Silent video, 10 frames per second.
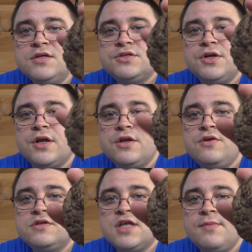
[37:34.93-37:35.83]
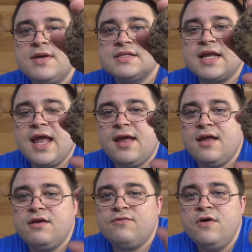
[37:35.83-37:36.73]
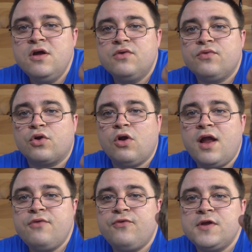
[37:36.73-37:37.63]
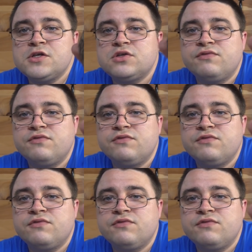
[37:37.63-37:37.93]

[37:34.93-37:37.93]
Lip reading: So you can use them as a cave, for crayfish,